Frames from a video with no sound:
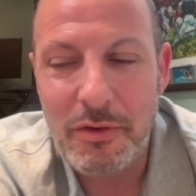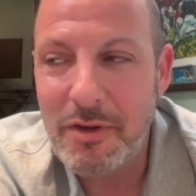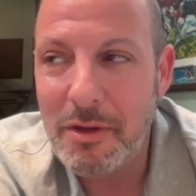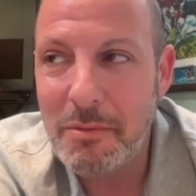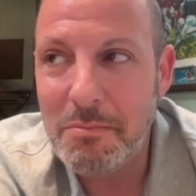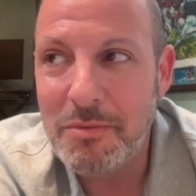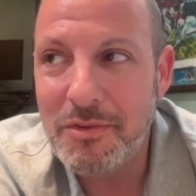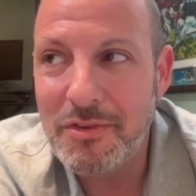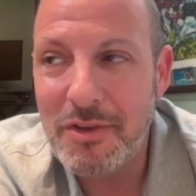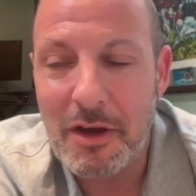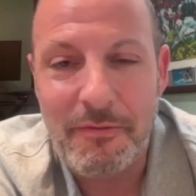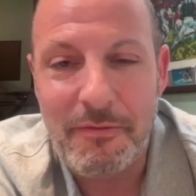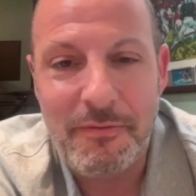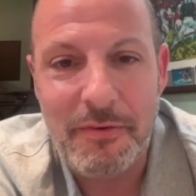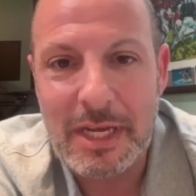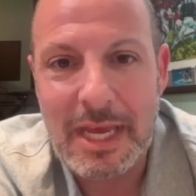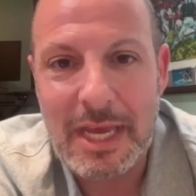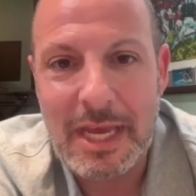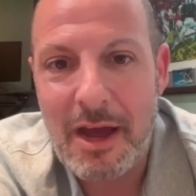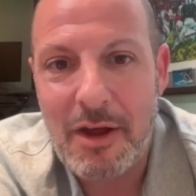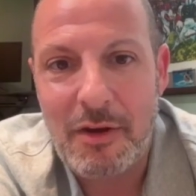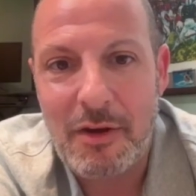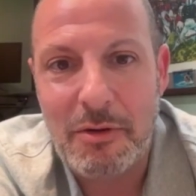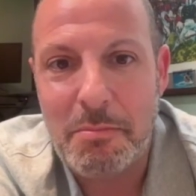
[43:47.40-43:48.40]
himself
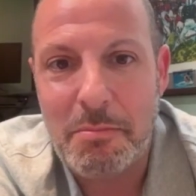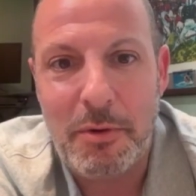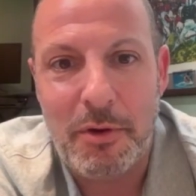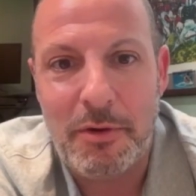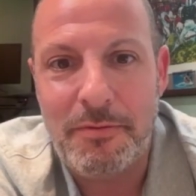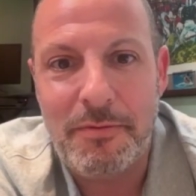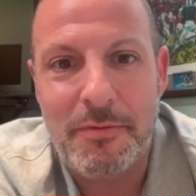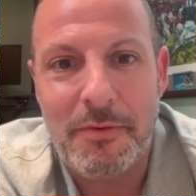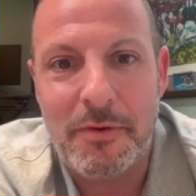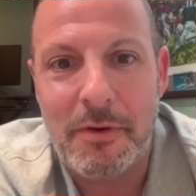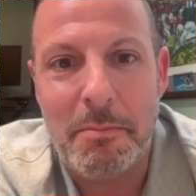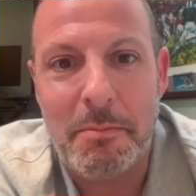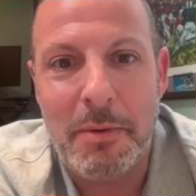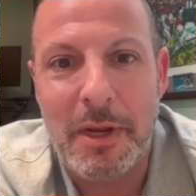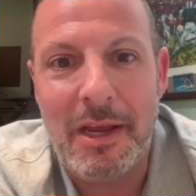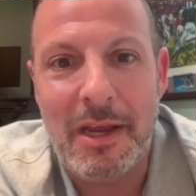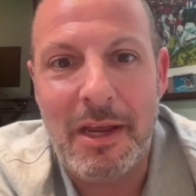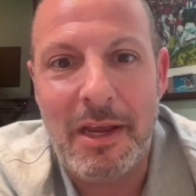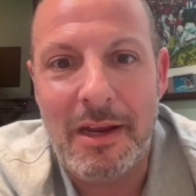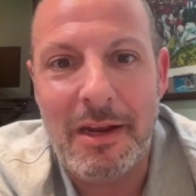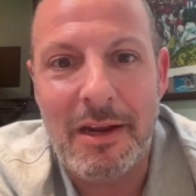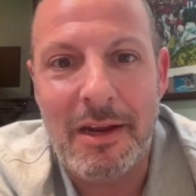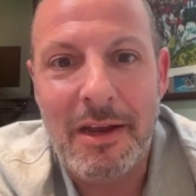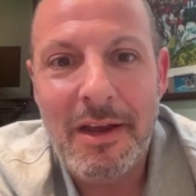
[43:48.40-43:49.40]
accountable for
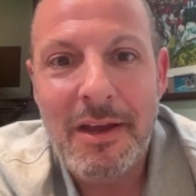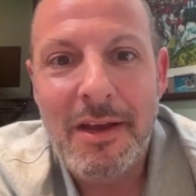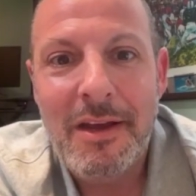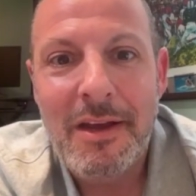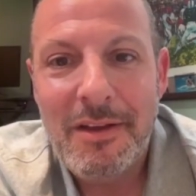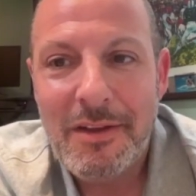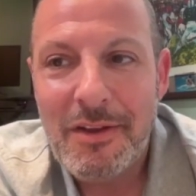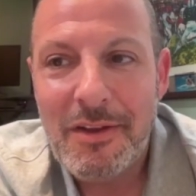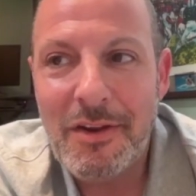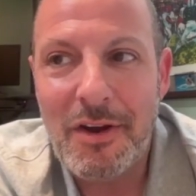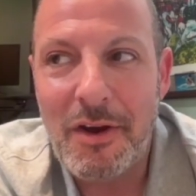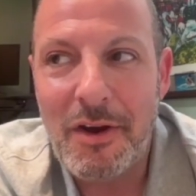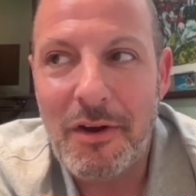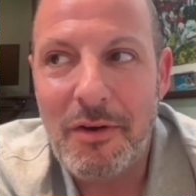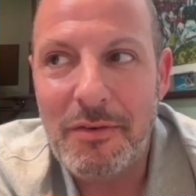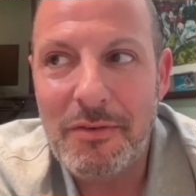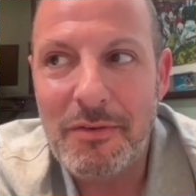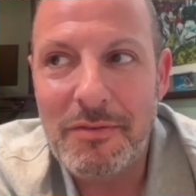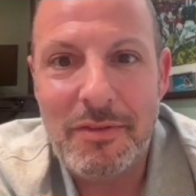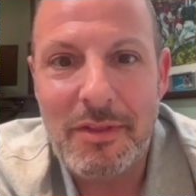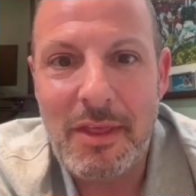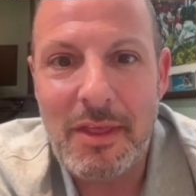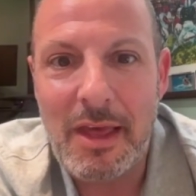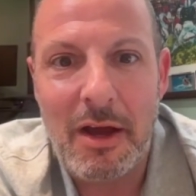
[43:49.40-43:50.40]
being,
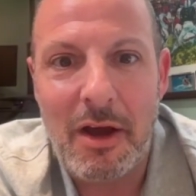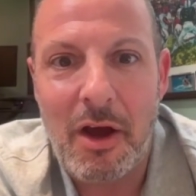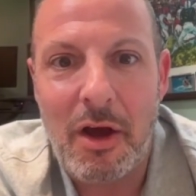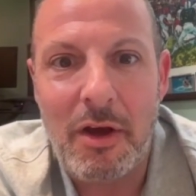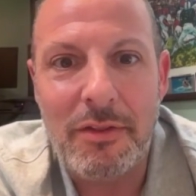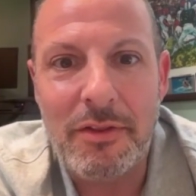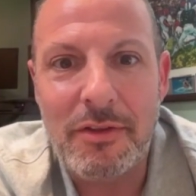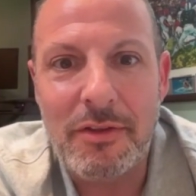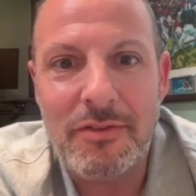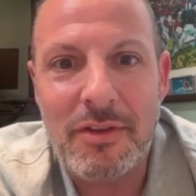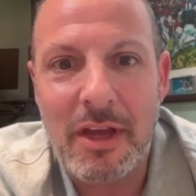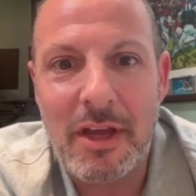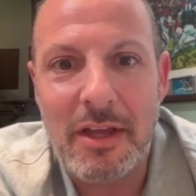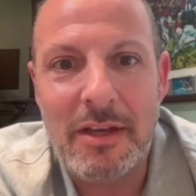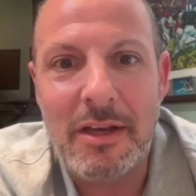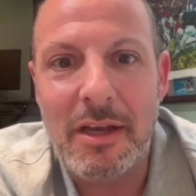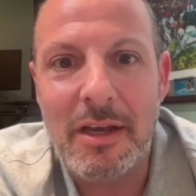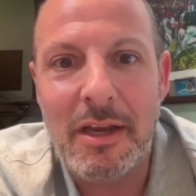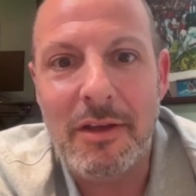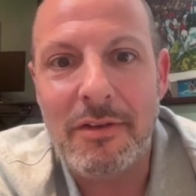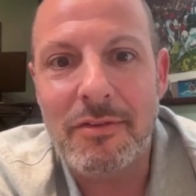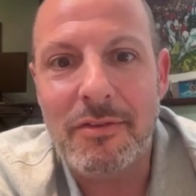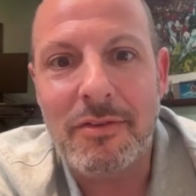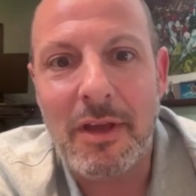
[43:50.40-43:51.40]
all of a sudden
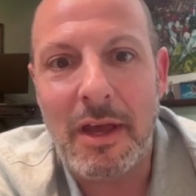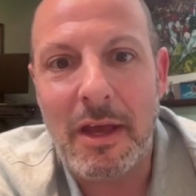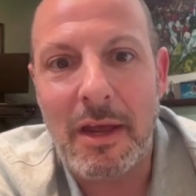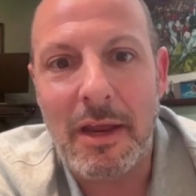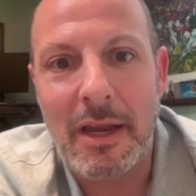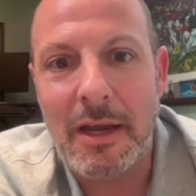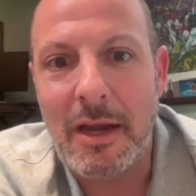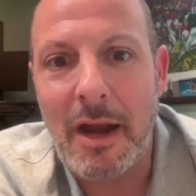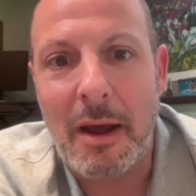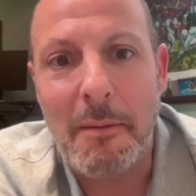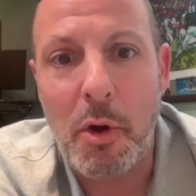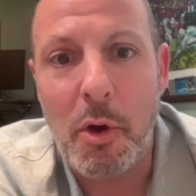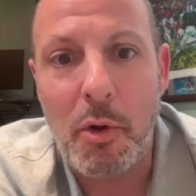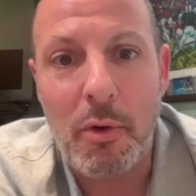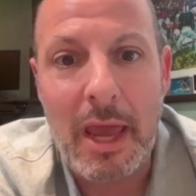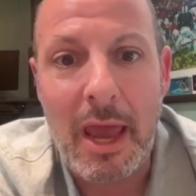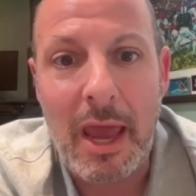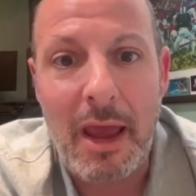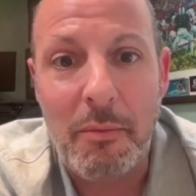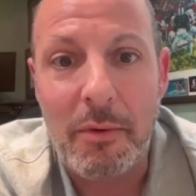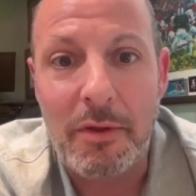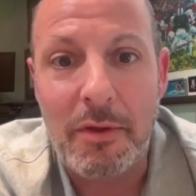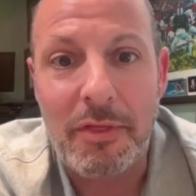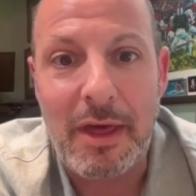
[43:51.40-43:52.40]
he's like, and I'm
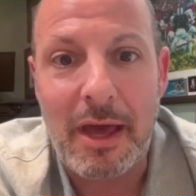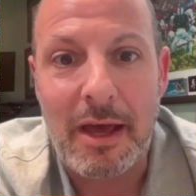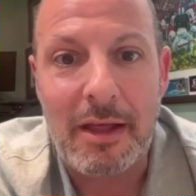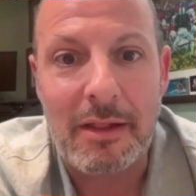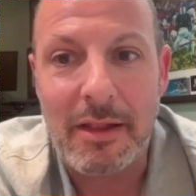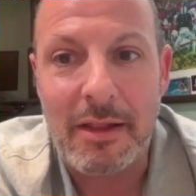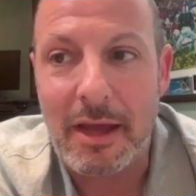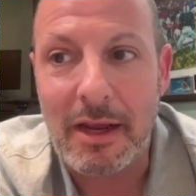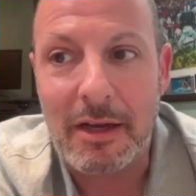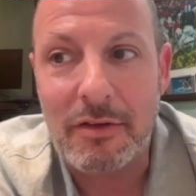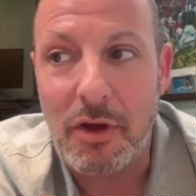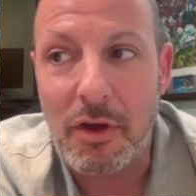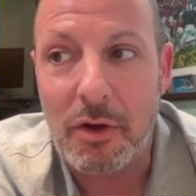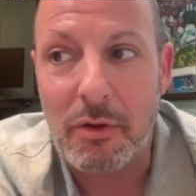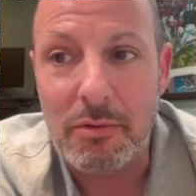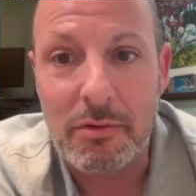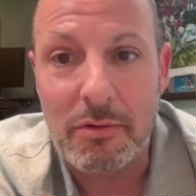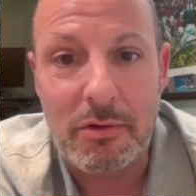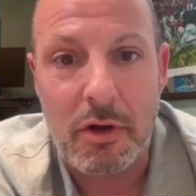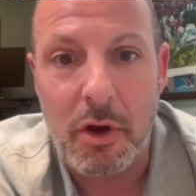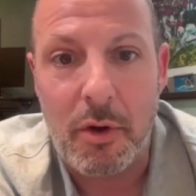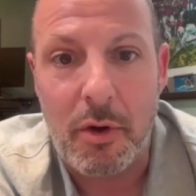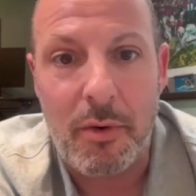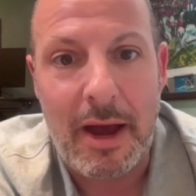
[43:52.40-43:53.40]
okay with that. Like,
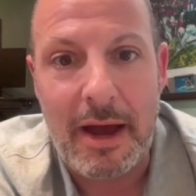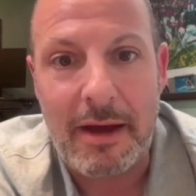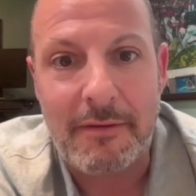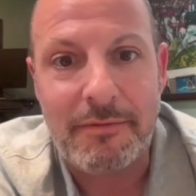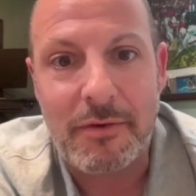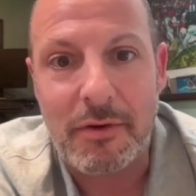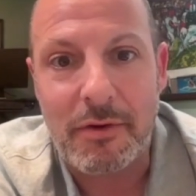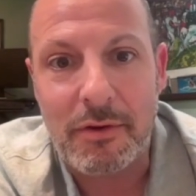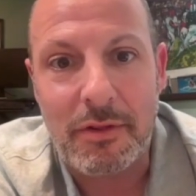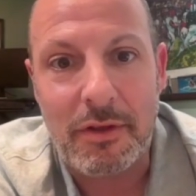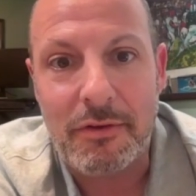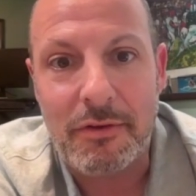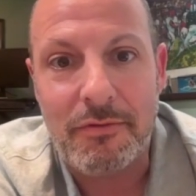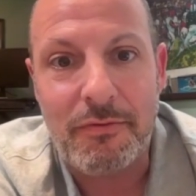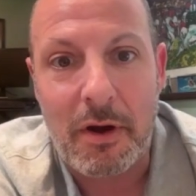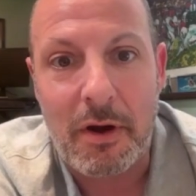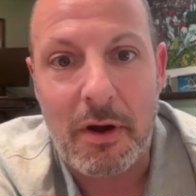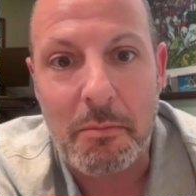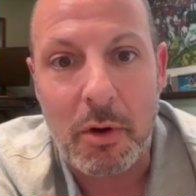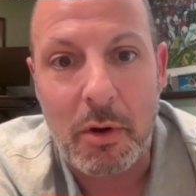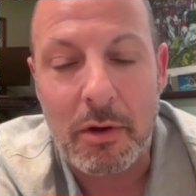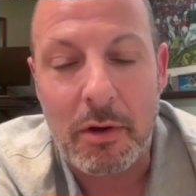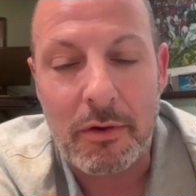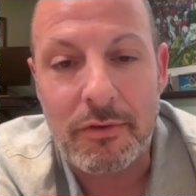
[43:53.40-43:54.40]
don't go after these
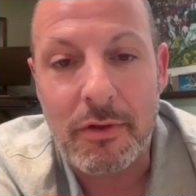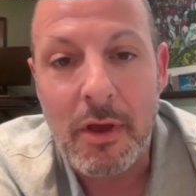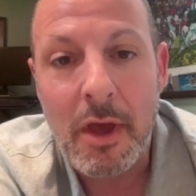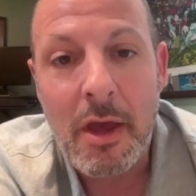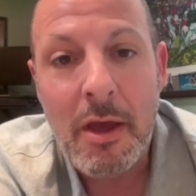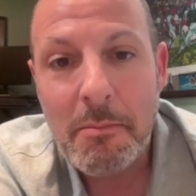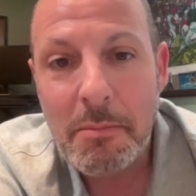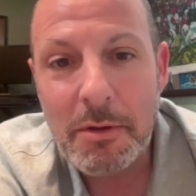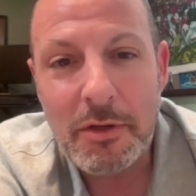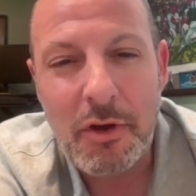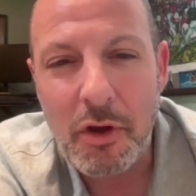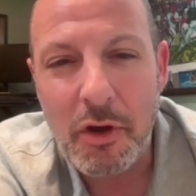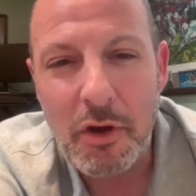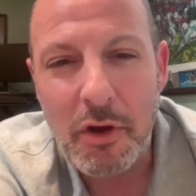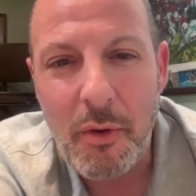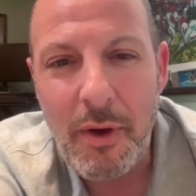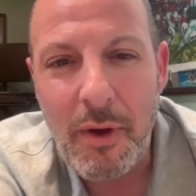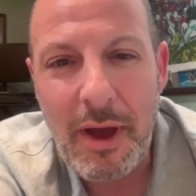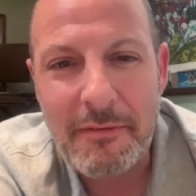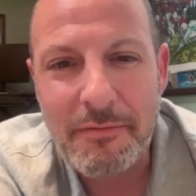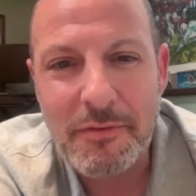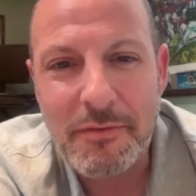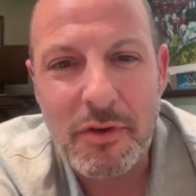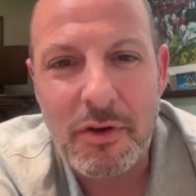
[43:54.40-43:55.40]
farm workers, but don't go
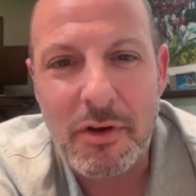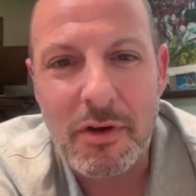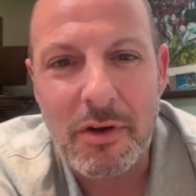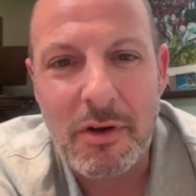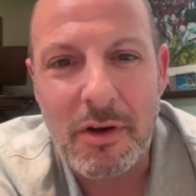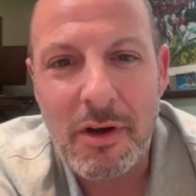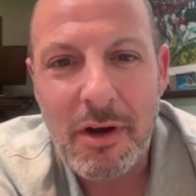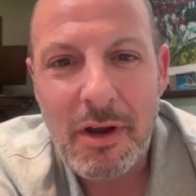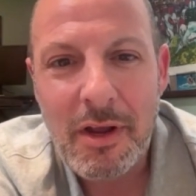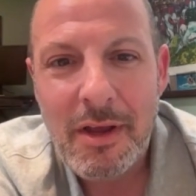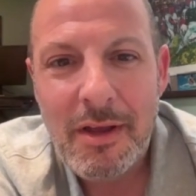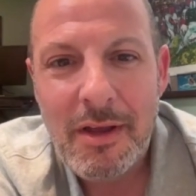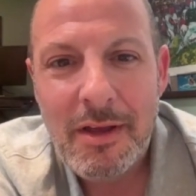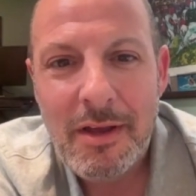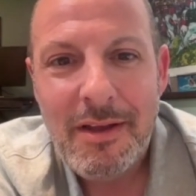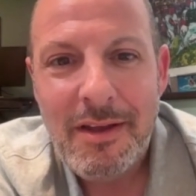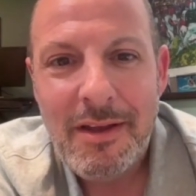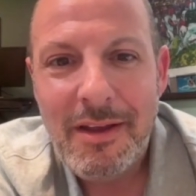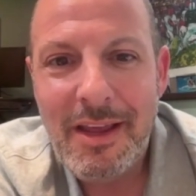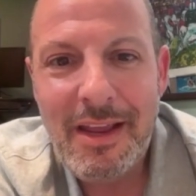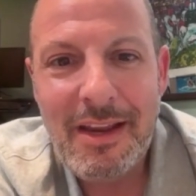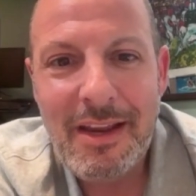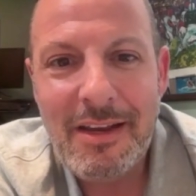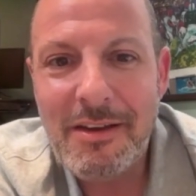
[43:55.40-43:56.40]
after
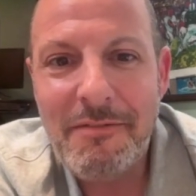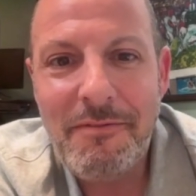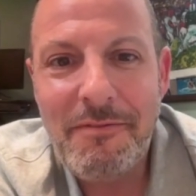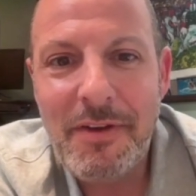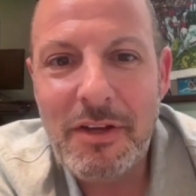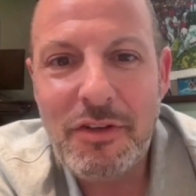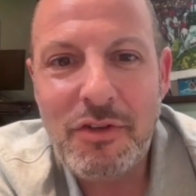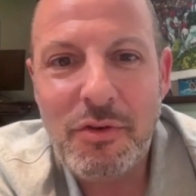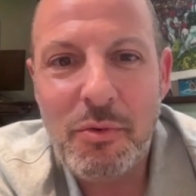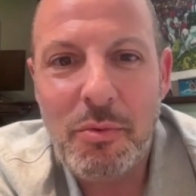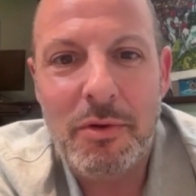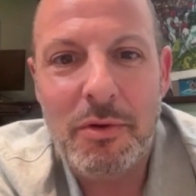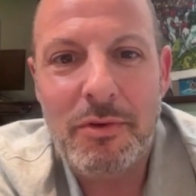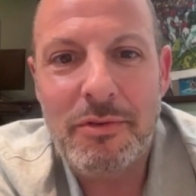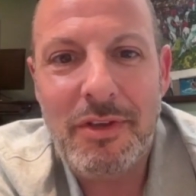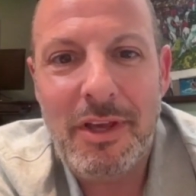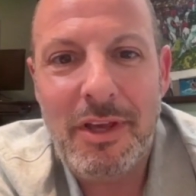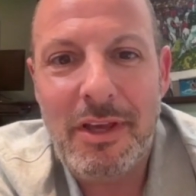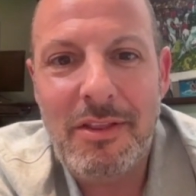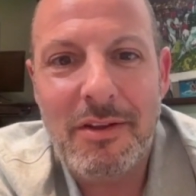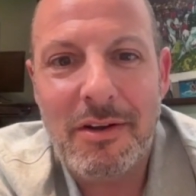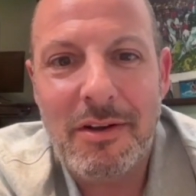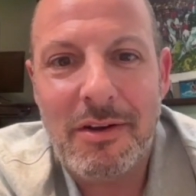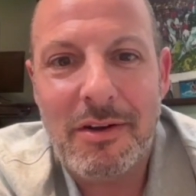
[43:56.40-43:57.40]
individuals
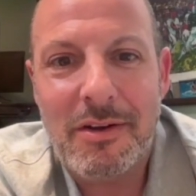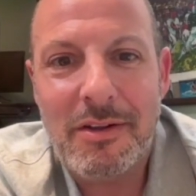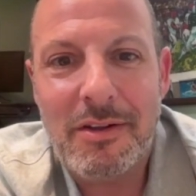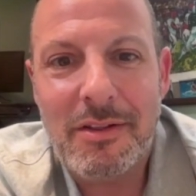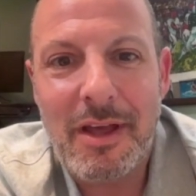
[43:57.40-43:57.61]
either.